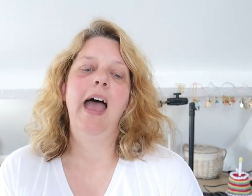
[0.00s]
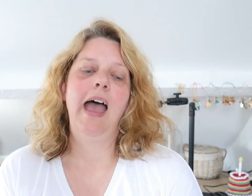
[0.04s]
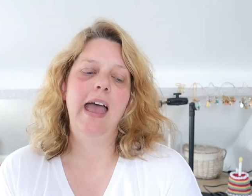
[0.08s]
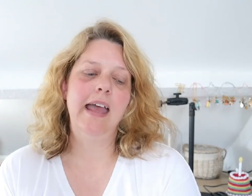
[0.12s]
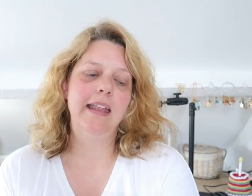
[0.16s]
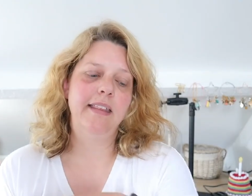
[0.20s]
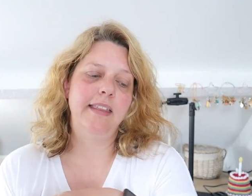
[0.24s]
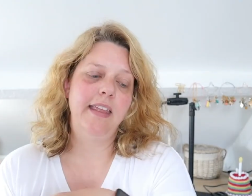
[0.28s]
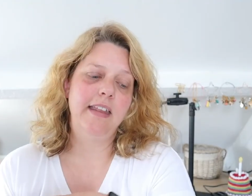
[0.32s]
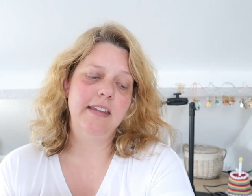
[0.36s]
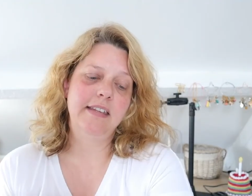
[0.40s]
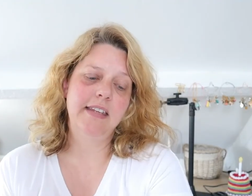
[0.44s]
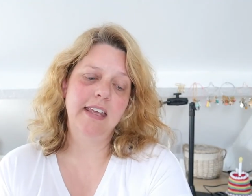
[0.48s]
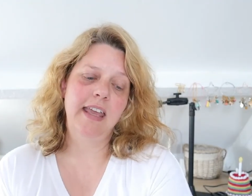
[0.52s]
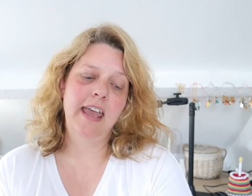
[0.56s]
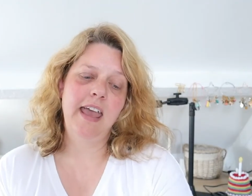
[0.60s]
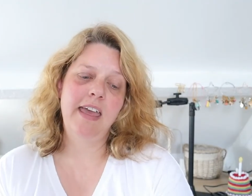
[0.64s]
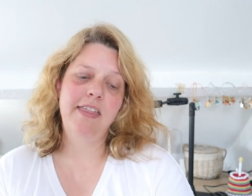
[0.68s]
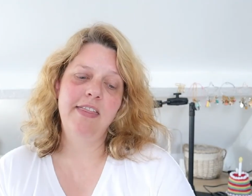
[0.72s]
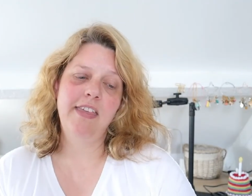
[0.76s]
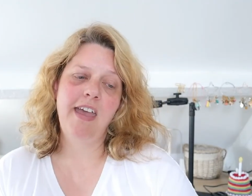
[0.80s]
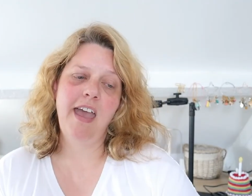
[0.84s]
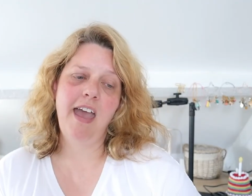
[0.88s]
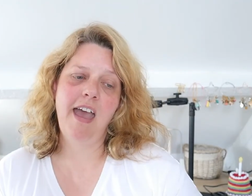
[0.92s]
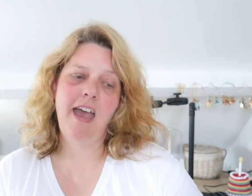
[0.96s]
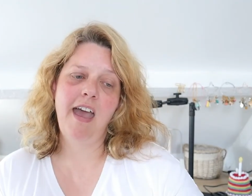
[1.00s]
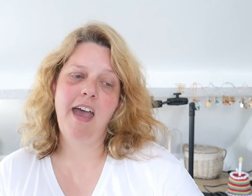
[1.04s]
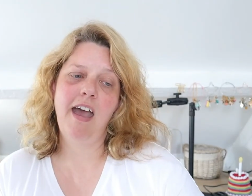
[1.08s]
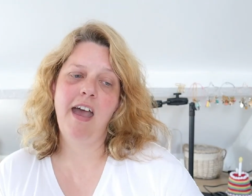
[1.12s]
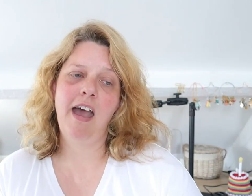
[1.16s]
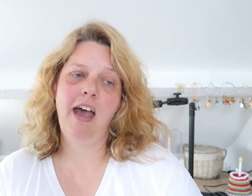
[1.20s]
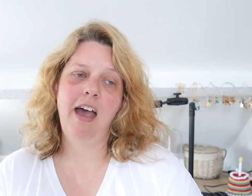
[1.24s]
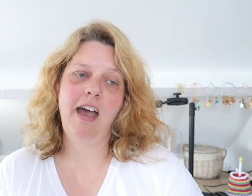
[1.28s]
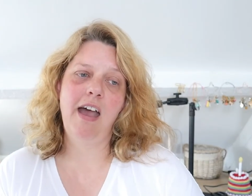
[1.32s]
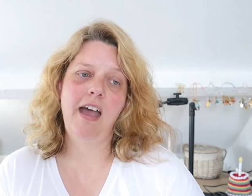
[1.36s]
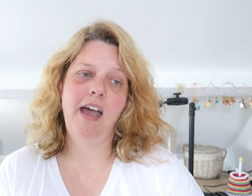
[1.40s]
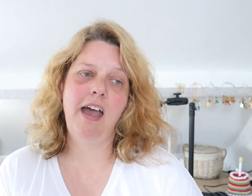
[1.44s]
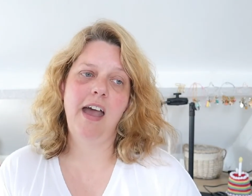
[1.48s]
And then to get
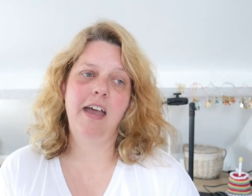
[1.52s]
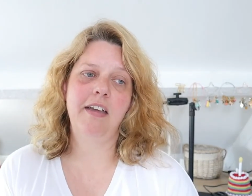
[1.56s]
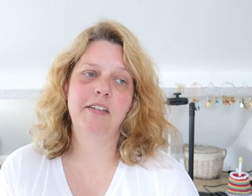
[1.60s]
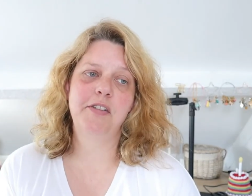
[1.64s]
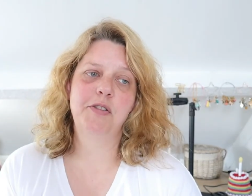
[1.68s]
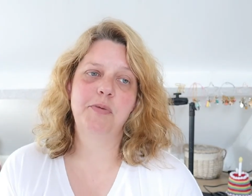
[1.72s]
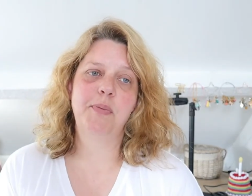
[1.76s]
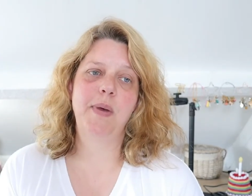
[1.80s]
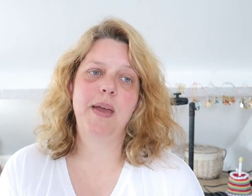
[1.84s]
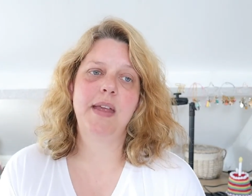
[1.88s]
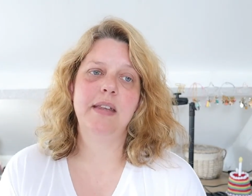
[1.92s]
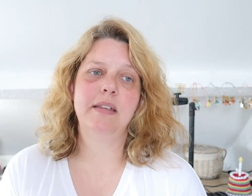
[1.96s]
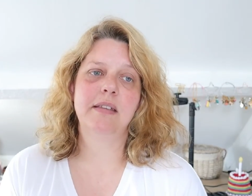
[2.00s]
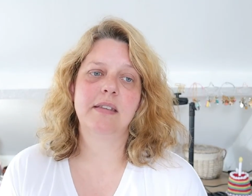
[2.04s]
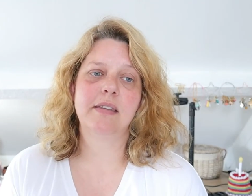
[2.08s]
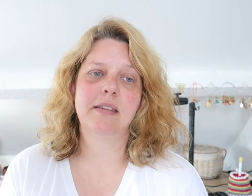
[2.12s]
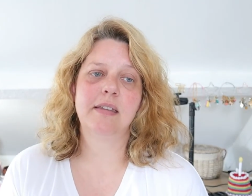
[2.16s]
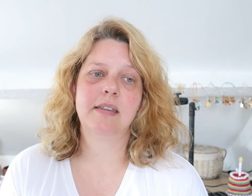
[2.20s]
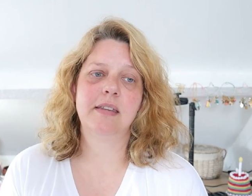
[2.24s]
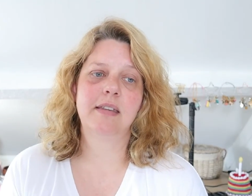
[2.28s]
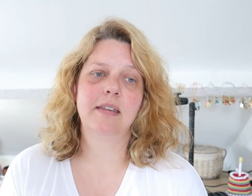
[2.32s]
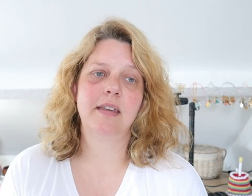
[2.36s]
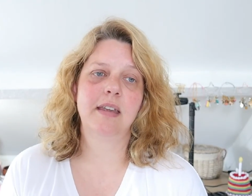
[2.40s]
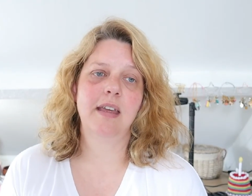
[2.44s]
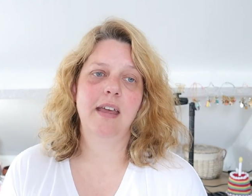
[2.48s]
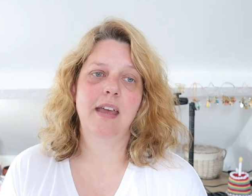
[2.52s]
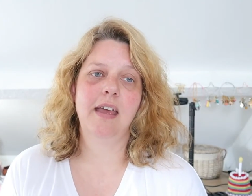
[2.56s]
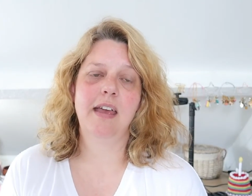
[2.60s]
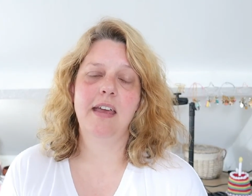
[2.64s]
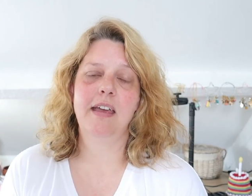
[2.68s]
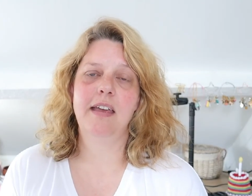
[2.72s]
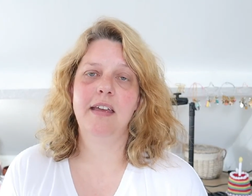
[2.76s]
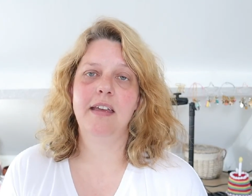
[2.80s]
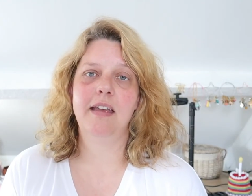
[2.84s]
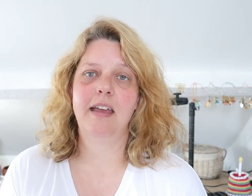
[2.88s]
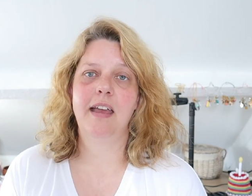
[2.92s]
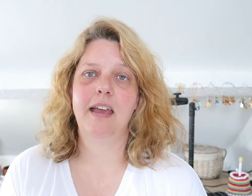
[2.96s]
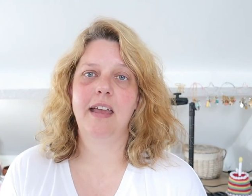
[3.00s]
there, I spent
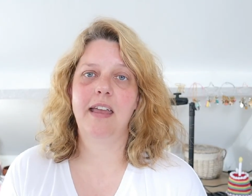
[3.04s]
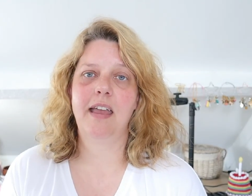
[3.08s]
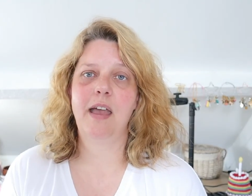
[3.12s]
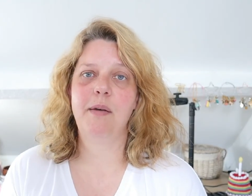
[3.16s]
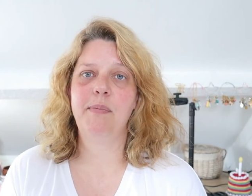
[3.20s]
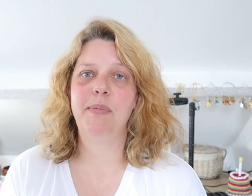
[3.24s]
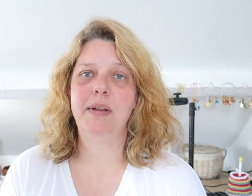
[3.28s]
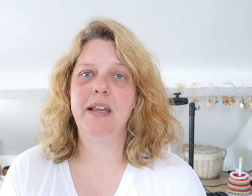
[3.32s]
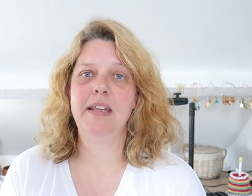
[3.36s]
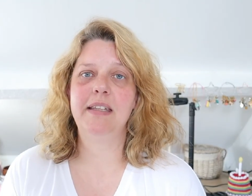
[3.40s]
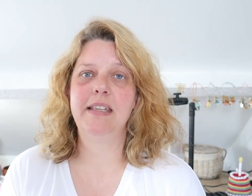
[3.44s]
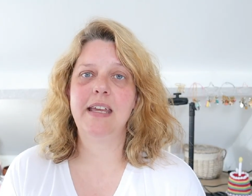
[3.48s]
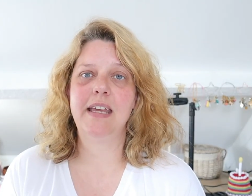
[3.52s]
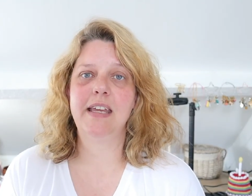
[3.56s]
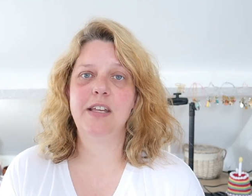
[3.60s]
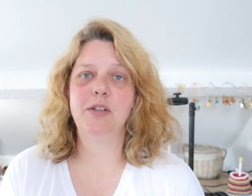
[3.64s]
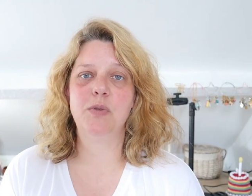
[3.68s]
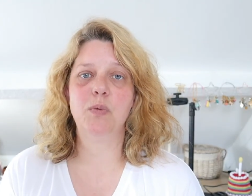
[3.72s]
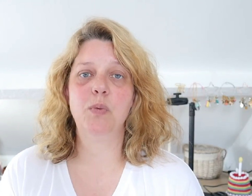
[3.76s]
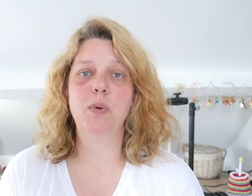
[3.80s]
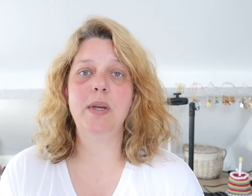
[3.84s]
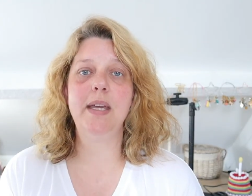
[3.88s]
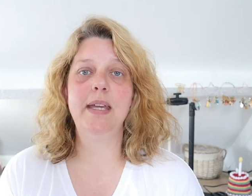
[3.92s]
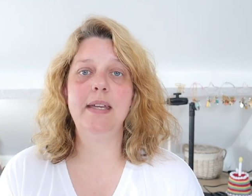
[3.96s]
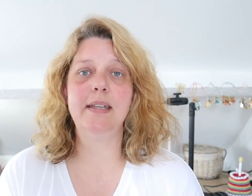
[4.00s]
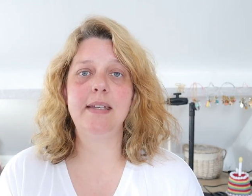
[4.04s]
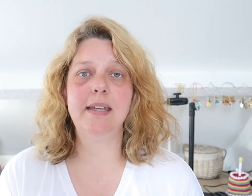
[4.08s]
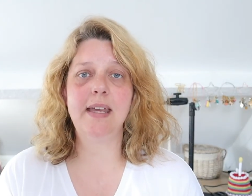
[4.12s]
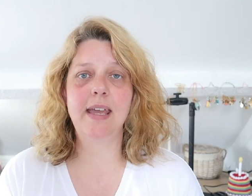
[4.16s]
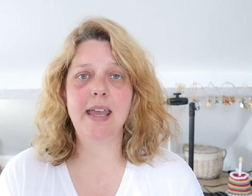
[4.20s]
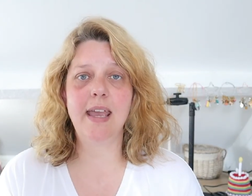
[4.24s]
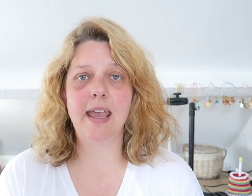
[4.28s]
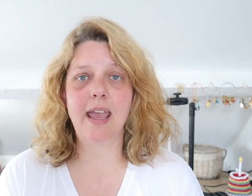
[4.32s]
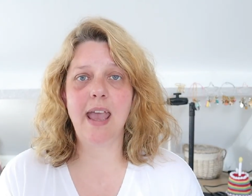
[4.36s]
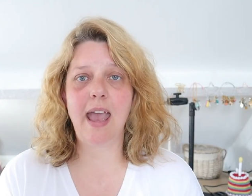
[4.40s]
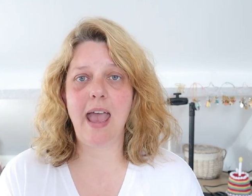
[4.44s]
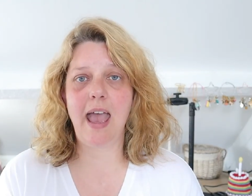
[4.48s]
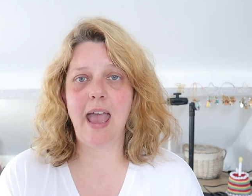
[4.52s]
a couple of days
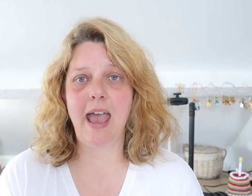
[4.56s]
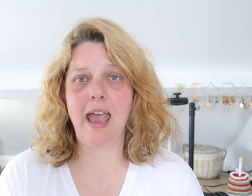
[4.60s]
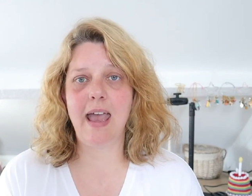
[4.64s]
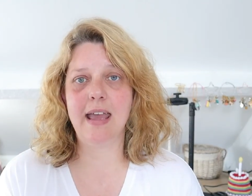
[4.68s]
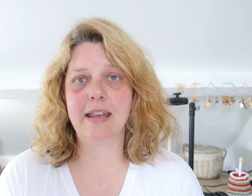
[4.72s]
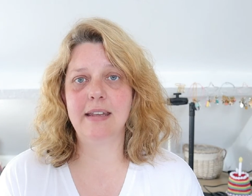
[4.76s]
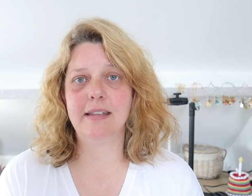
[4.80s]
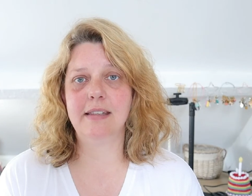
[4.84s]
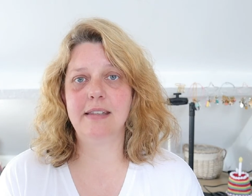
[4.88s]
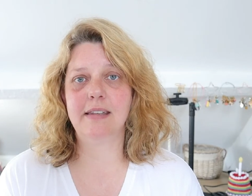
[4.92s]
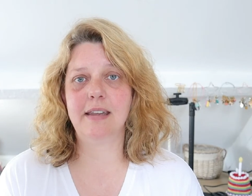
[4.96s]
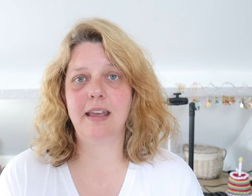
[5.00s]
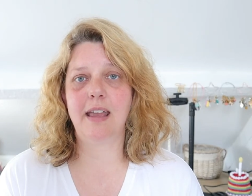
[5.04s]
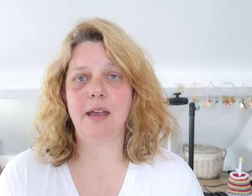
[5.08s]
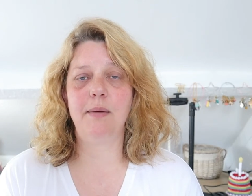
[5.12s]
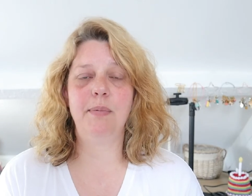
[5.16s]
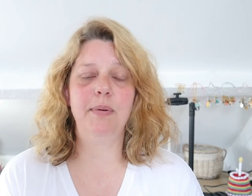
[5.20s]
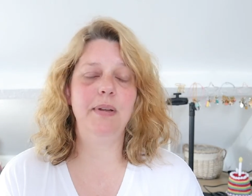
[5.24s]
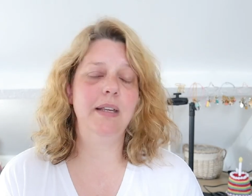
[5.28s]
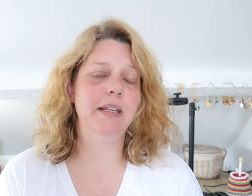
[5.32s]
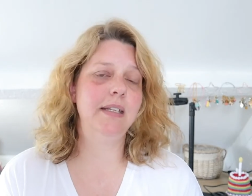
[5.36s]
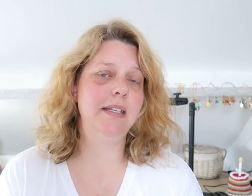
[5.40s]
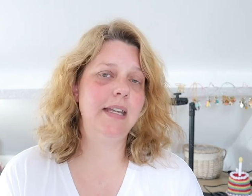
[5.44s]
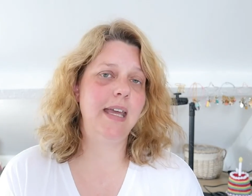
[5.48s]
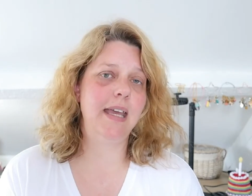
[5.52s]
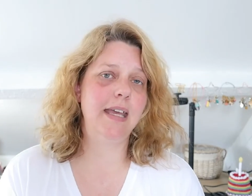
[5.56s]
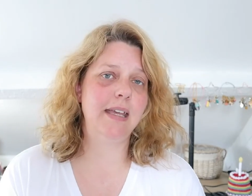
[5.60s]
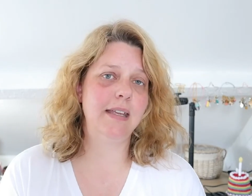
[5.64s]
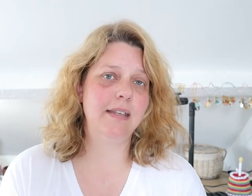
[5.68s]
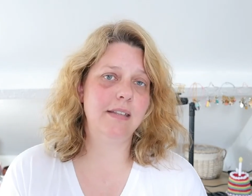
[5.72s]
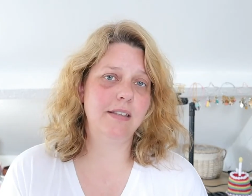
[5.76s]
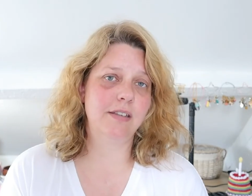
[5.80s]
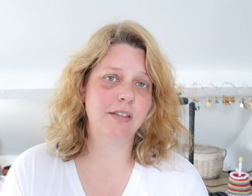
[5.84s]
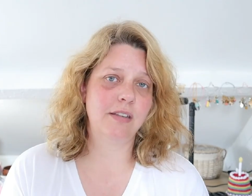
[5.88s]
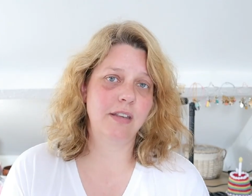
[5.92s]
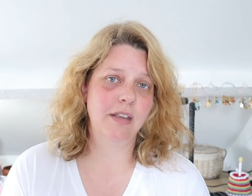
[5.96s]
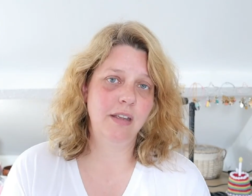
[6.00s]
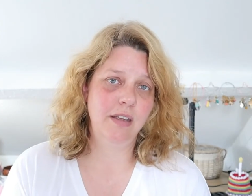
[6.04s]
weeding and a couple of
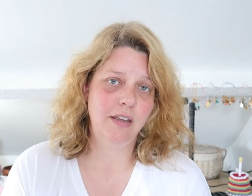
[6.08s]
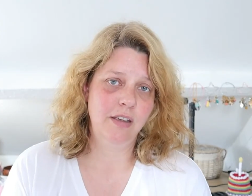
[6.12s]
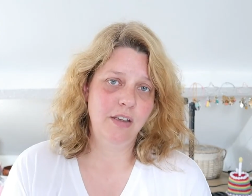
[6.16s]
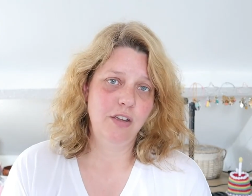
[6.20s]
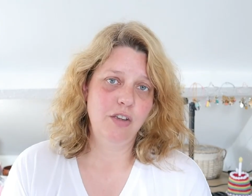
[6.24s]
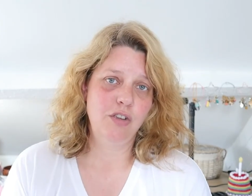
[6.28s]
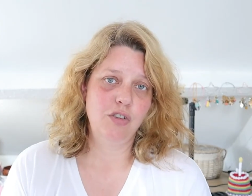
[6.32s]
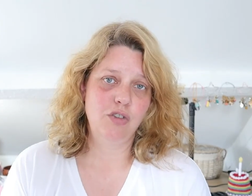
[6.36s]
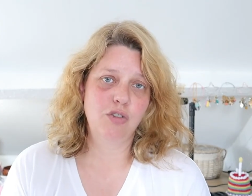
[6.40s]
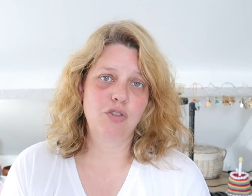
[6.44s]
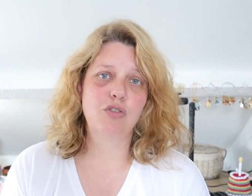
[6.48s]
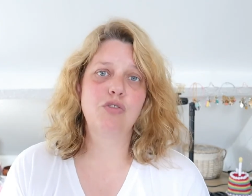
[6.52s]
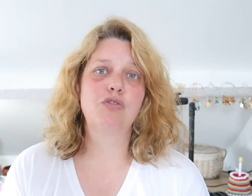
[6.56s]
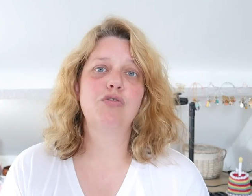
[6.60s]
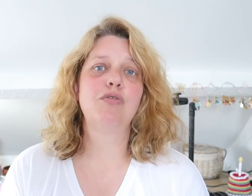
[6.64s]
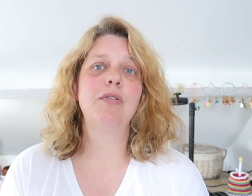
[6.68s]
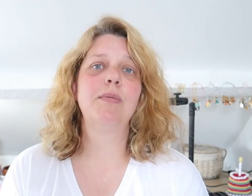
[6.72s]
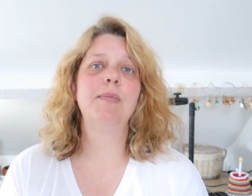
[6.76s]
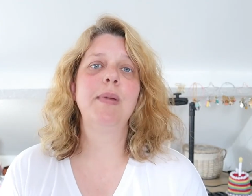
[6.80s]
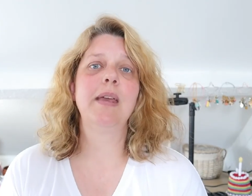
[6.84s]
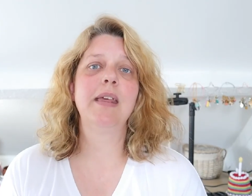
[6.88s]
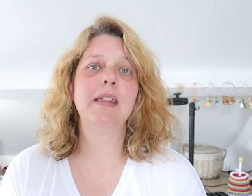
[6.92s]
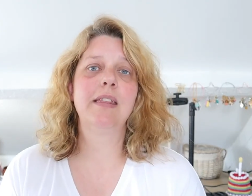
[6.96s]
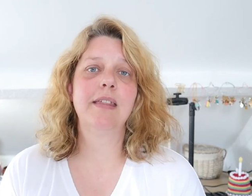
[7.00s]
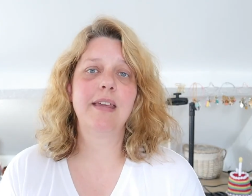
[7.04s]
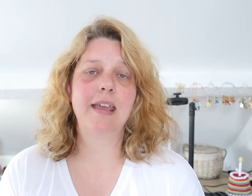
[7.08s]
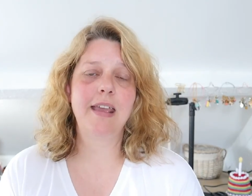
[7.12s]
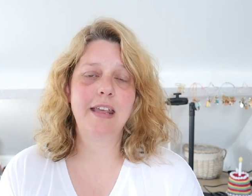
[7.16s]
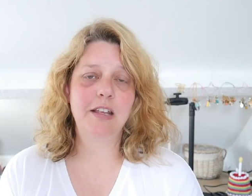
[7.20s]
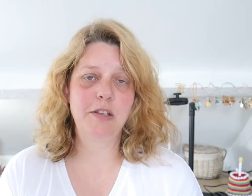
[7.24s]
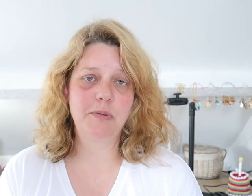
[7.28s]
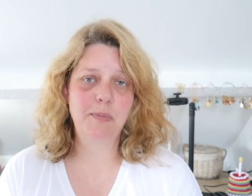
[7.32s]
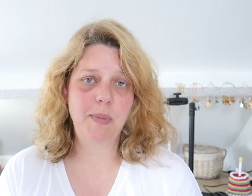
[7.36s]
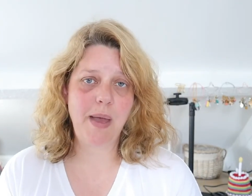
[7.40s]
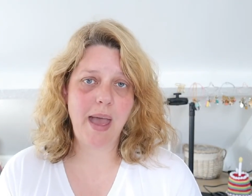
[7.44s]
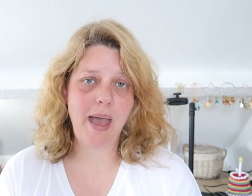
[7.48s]
days strimming things